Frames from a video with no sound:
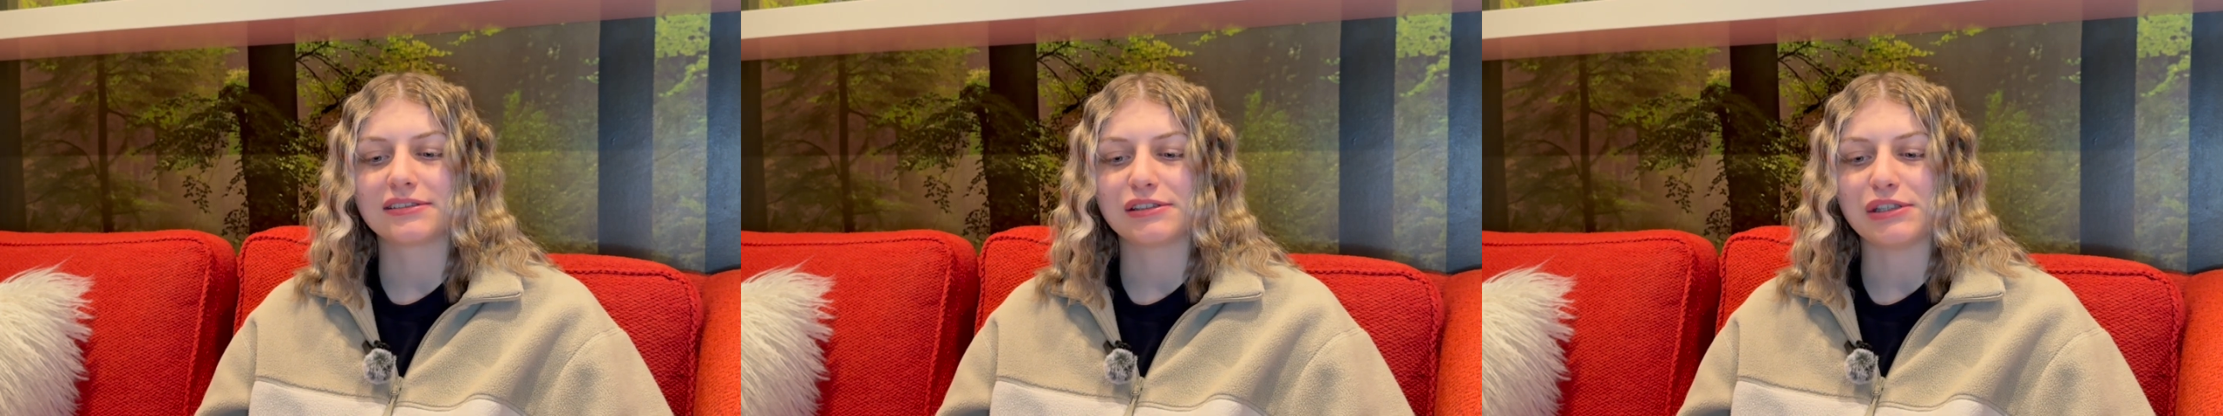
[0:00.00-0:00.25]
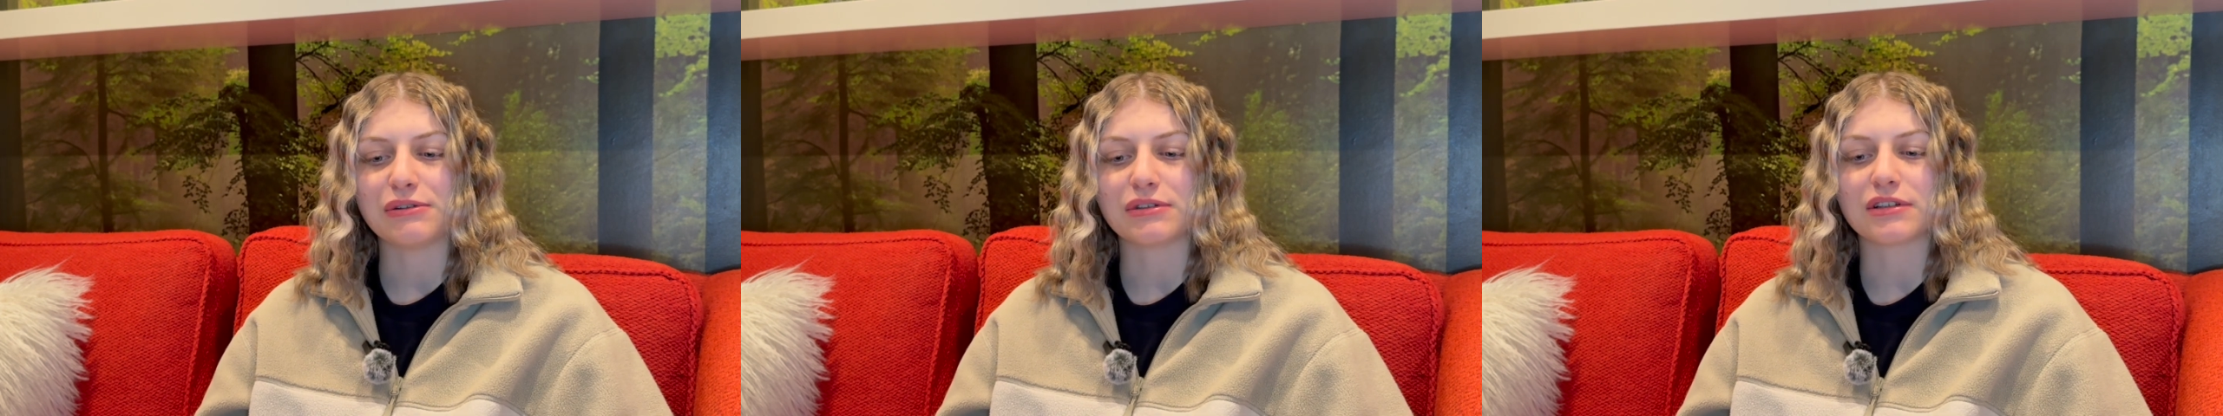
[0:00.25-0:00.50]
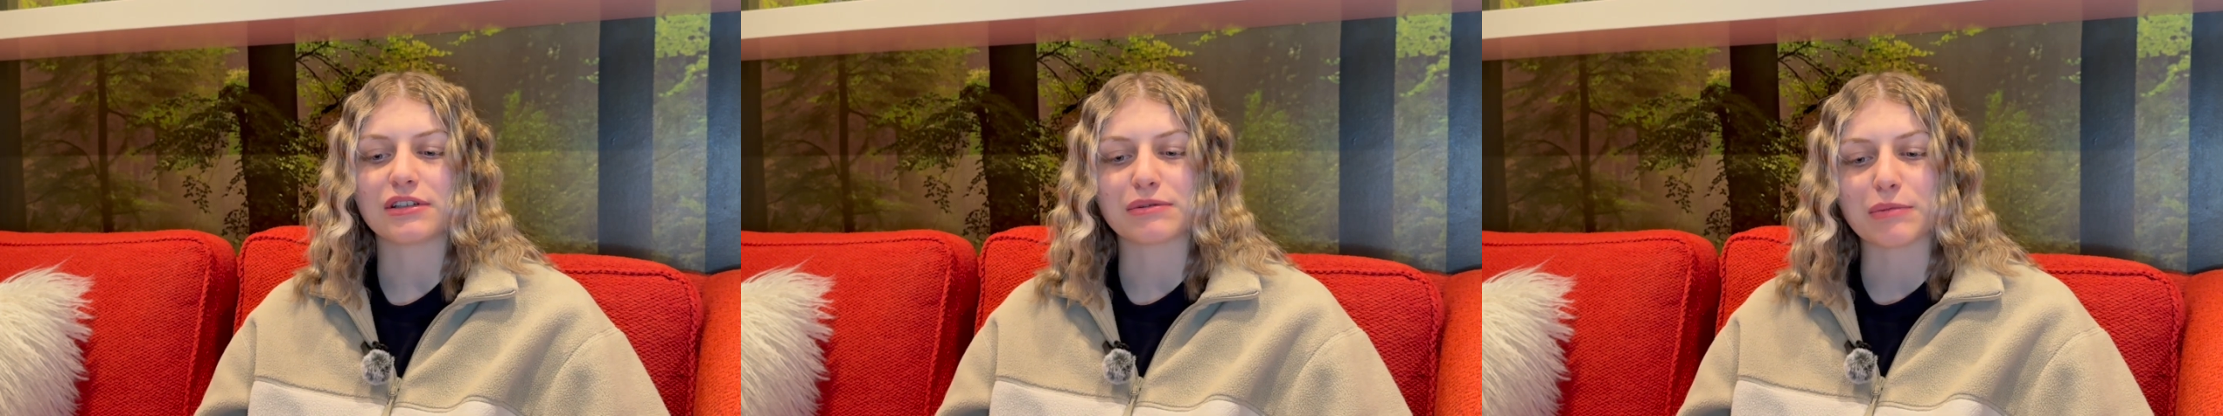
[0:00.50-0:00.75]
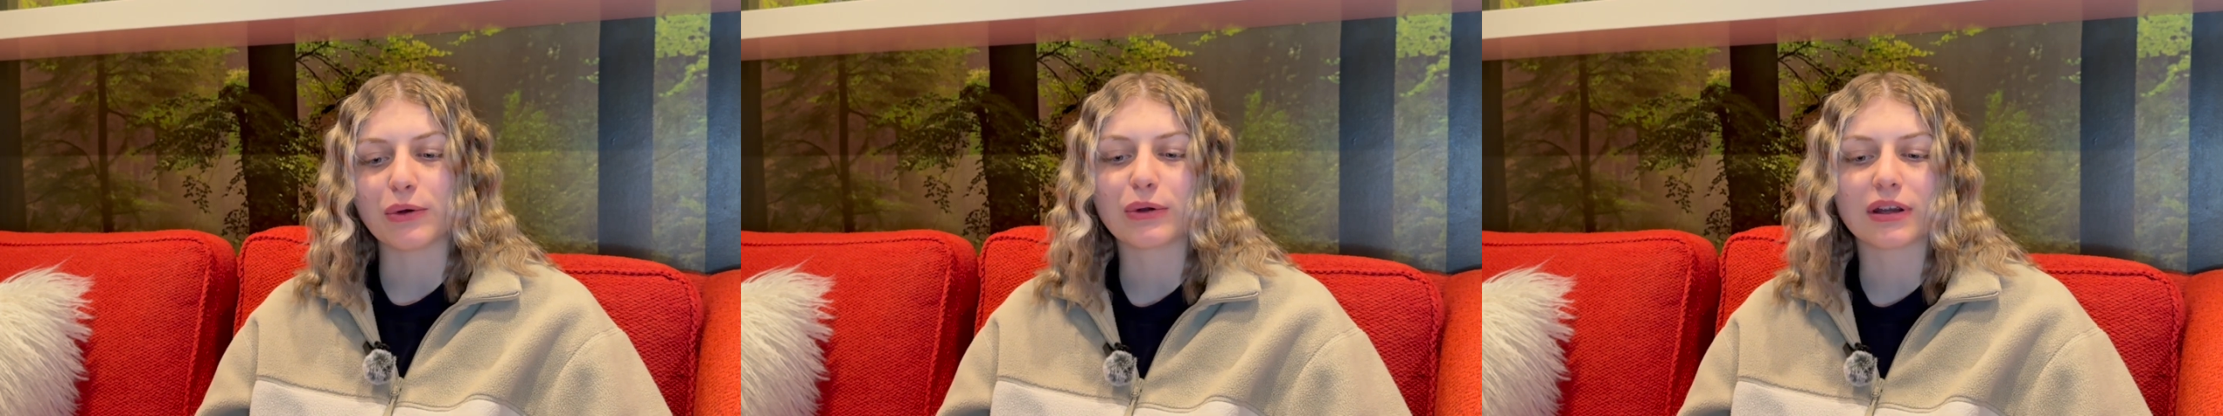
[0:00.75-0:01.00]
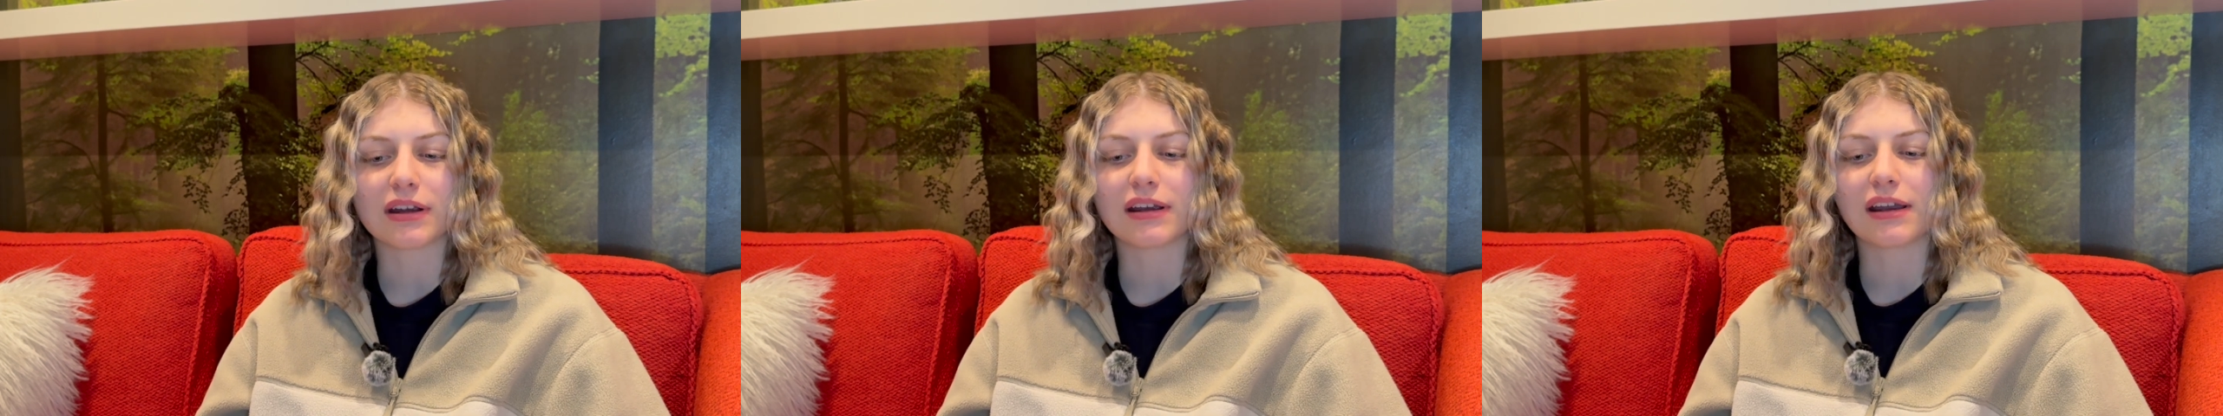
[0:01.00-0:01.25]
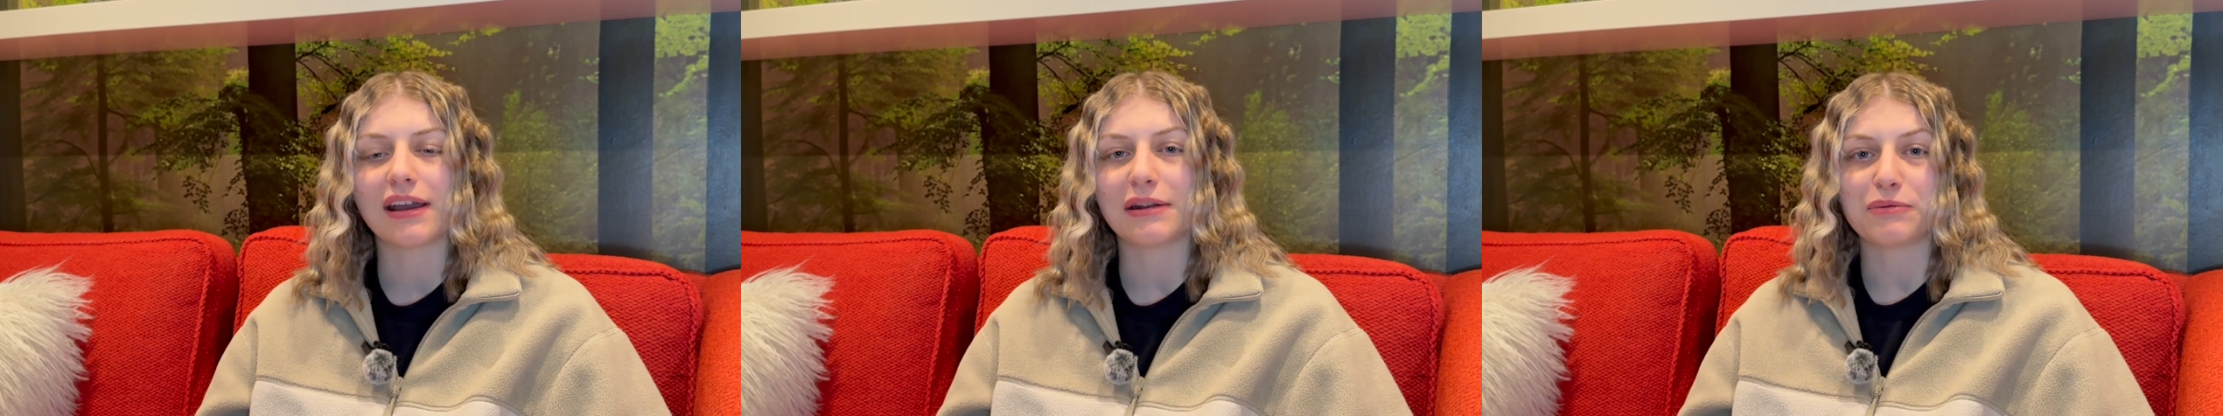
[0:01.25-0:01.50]
use her smoker
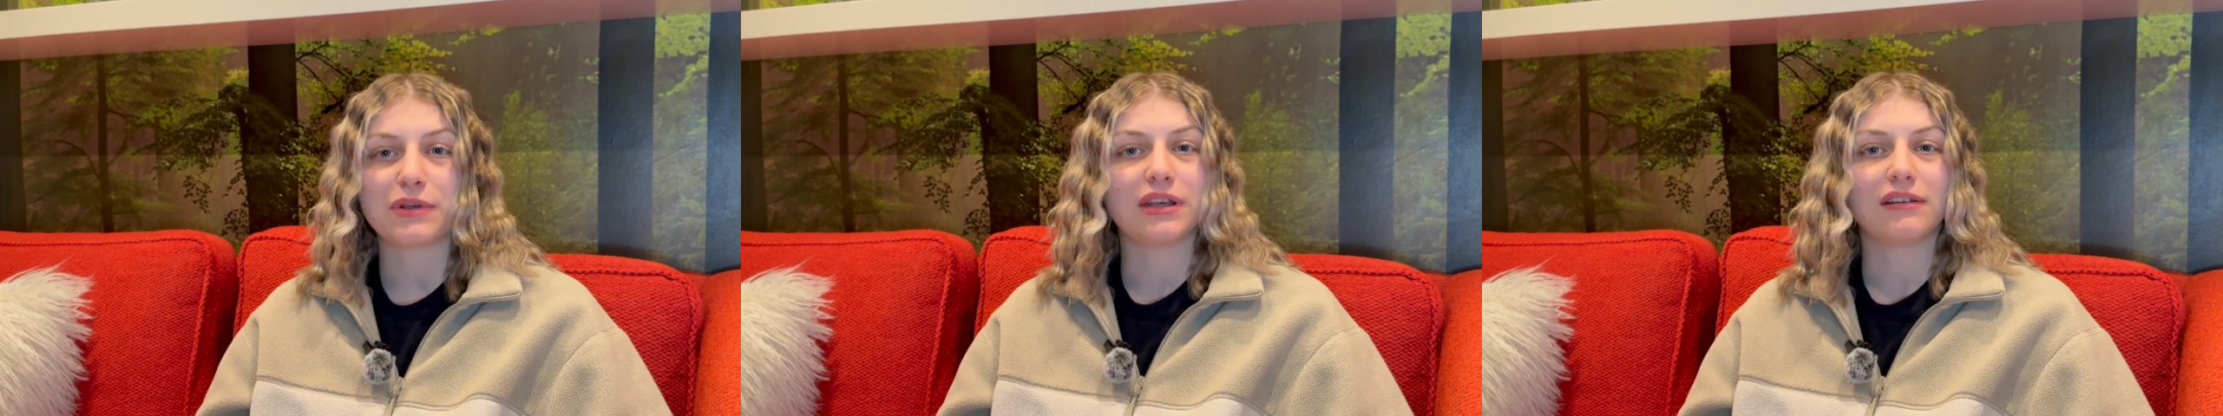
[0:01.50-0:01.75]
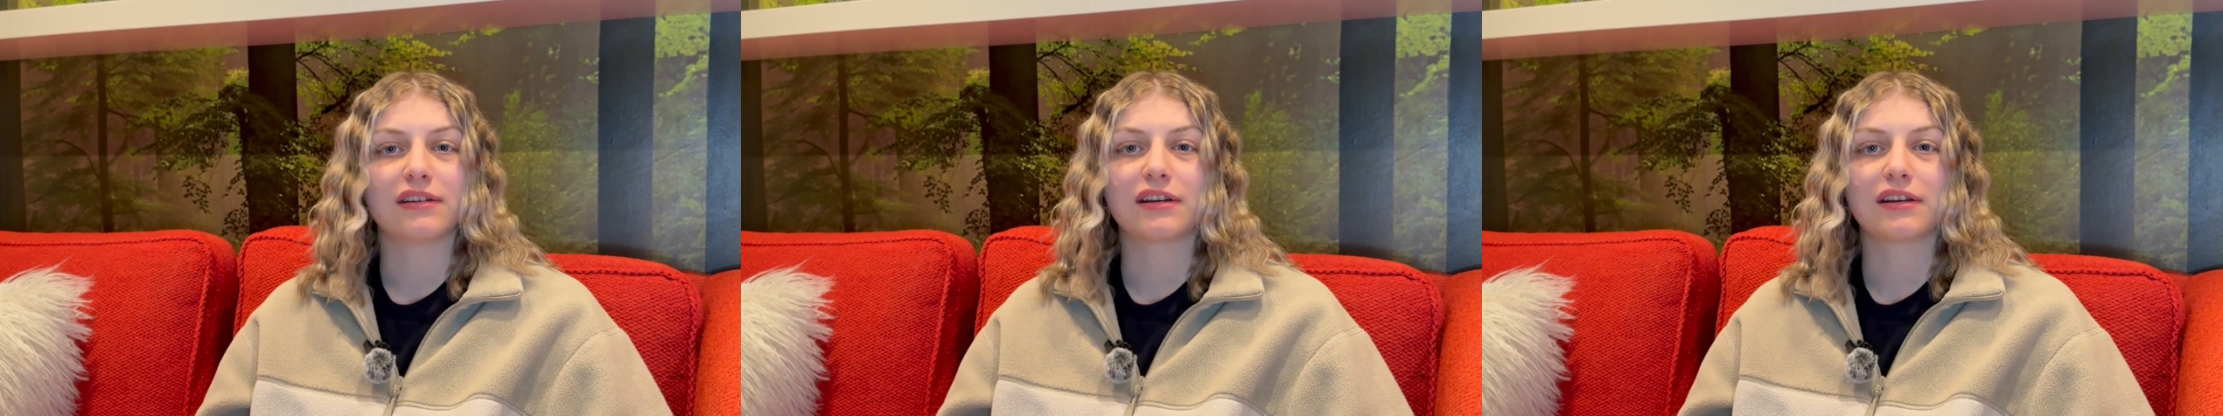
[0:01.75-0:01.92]
and we